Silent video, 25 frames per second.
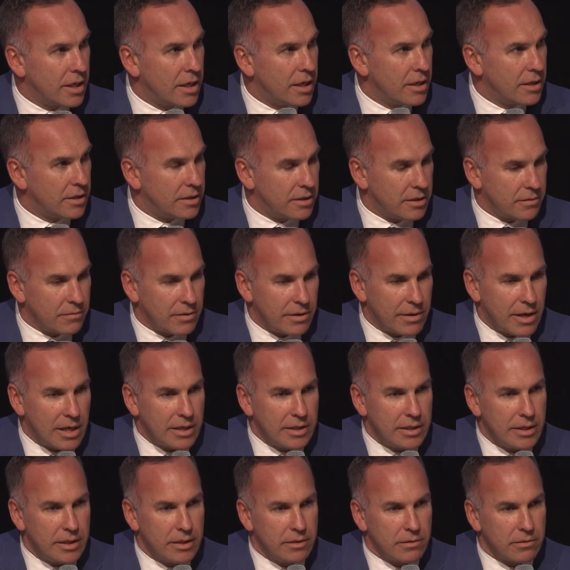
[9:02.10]
are. This is where
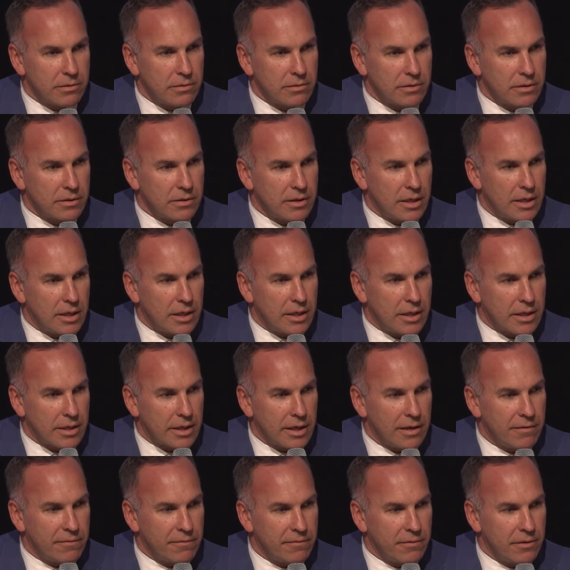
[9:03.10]
our deals
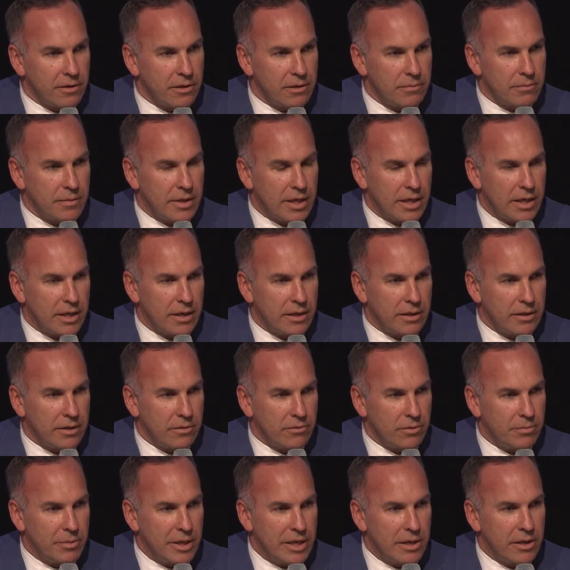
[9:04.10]
come from. And
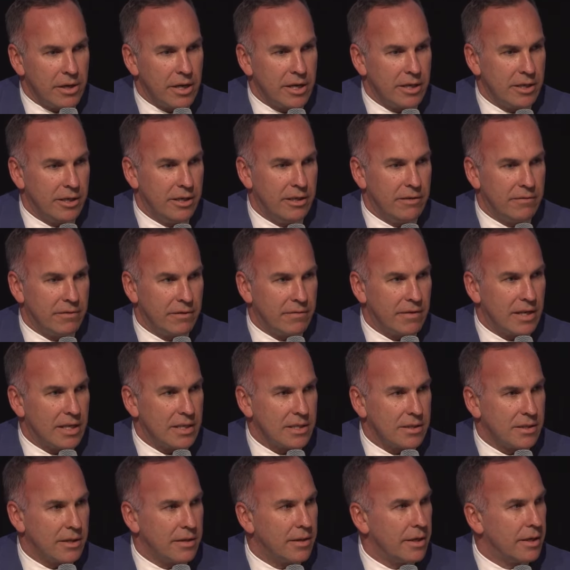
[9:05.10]
it would be naive of
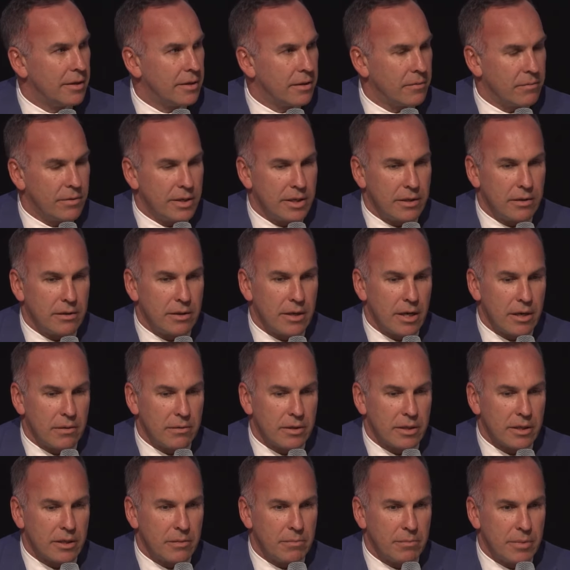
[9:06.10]
us to think that we could go
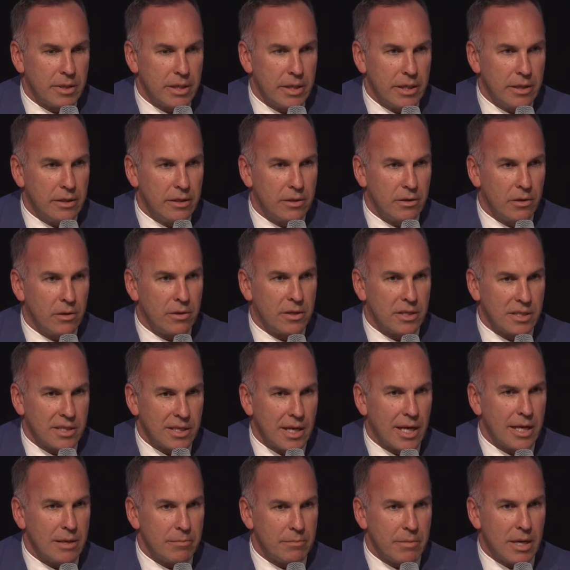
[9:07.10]
and compete on the
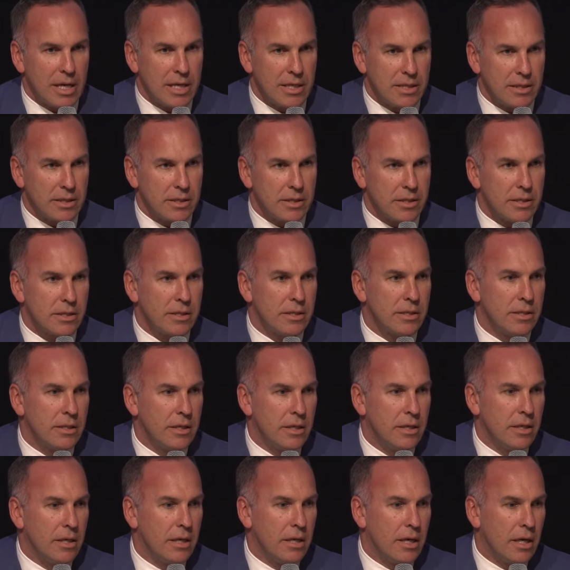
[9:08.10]
same basis
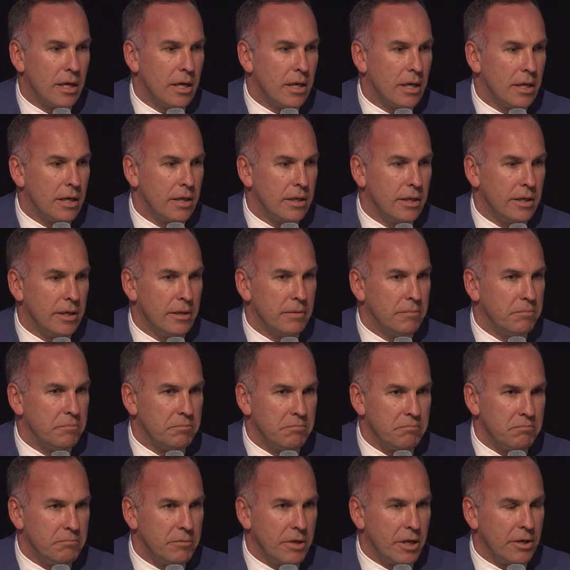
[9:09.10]

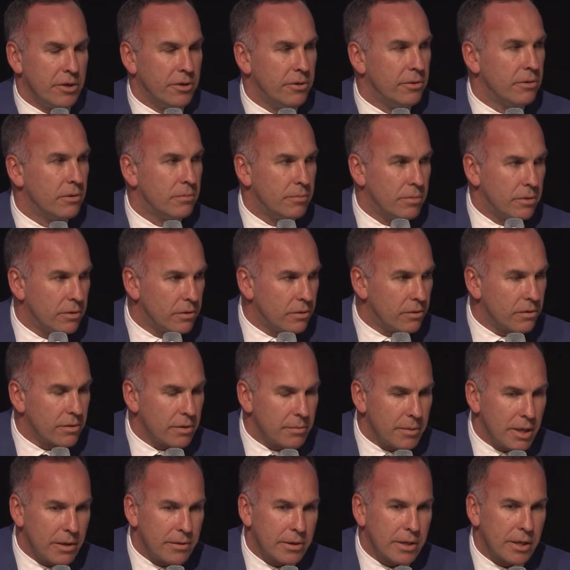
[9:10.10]
in Europe or
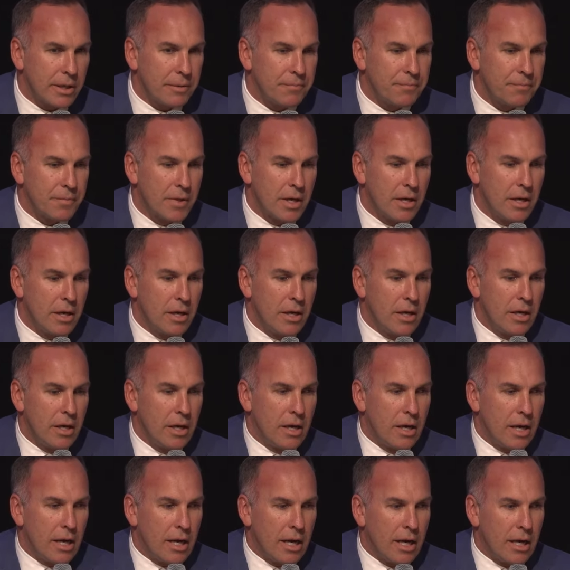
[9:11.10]
North America.
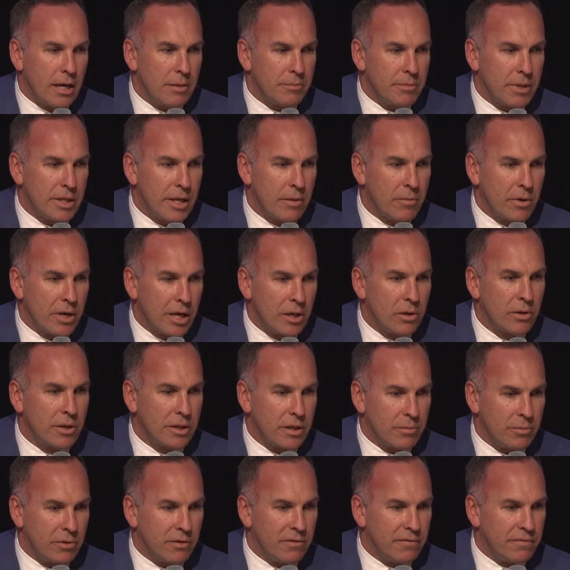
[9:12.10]
But then when I look
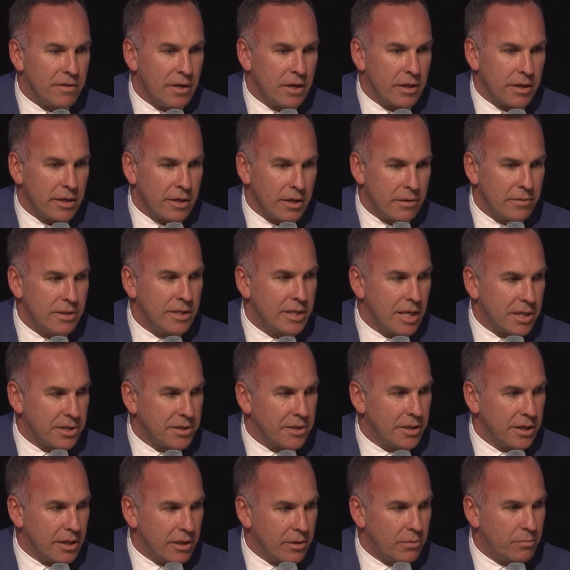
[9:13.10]
at the portfolio, there is
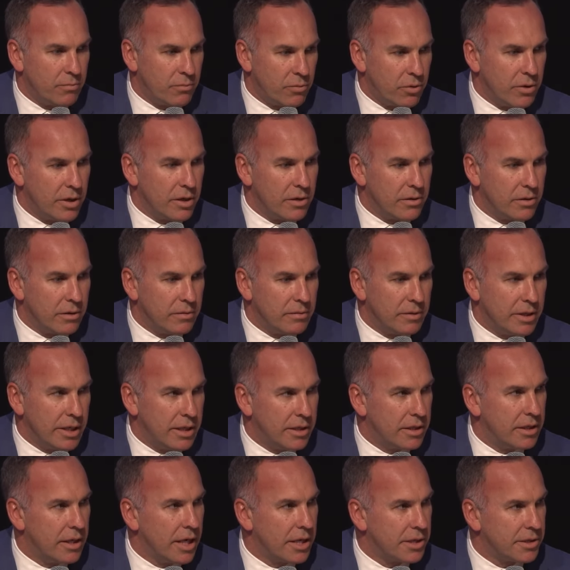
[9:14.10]
actually a pretty good
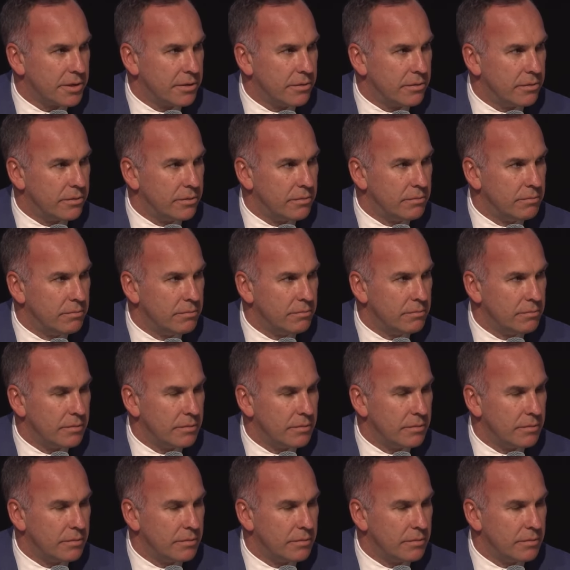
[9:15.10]
international